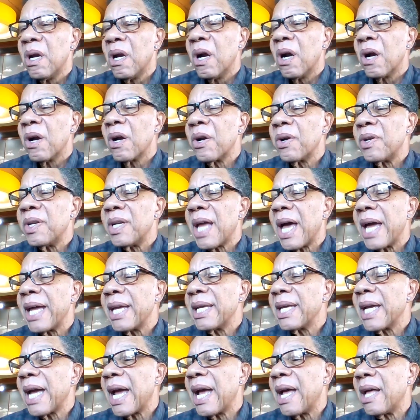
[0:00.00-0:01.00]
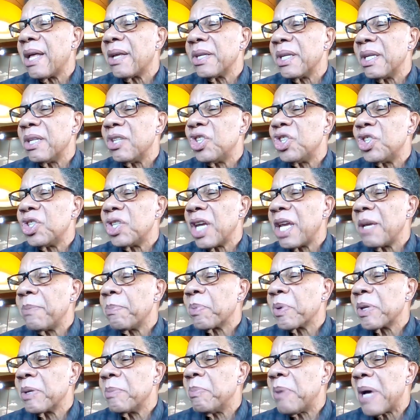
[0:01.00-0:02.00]
Her nightgown and
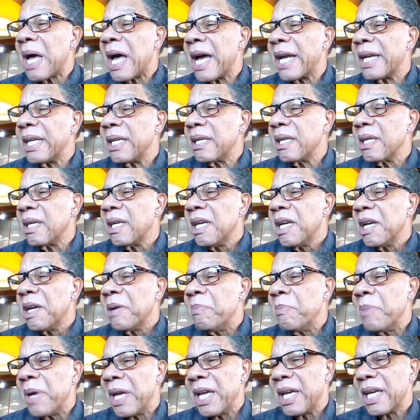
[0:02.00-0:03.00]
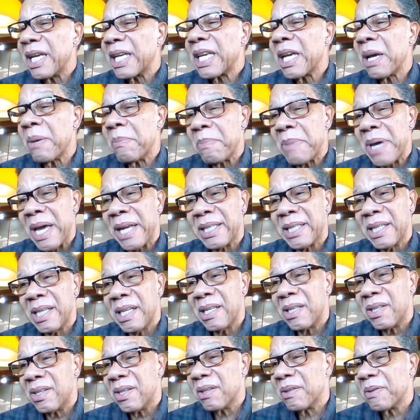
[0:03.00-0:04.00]
shapely body kept my
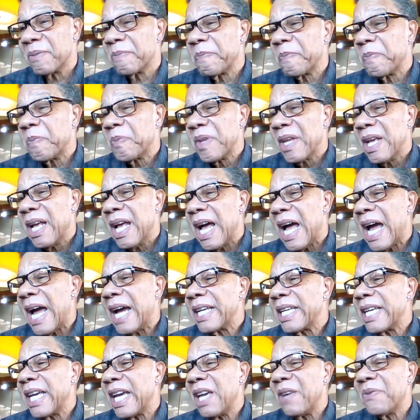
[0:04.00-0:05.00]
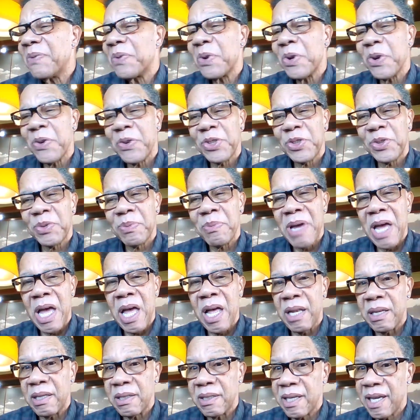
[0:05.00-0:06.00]
attention. I gave her a
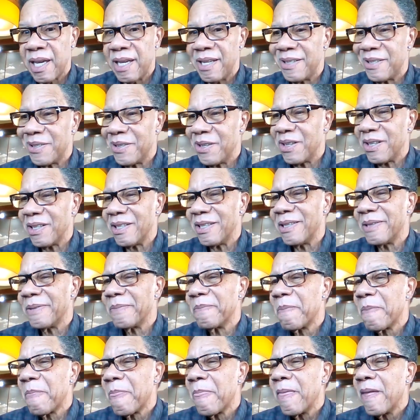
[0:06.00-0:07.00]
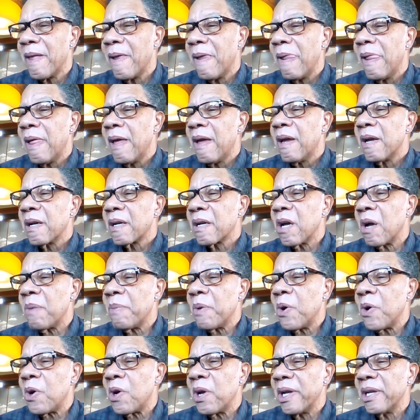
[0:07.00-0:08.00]
smile occasionally.
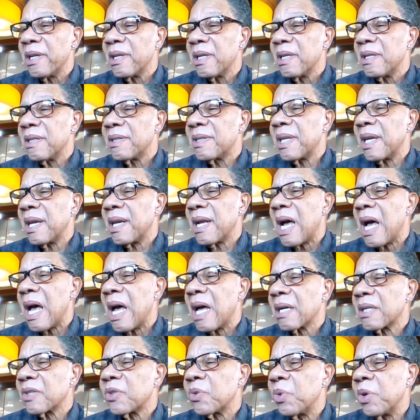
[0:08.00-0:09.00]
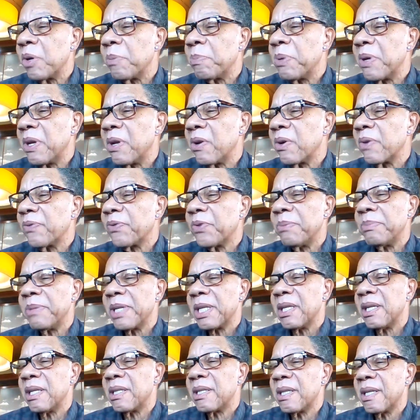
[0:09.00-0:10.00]
"Come on," said Ox, reappearing from
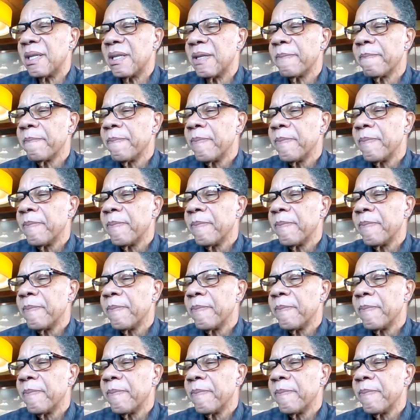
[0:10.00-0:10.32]
the kitchen.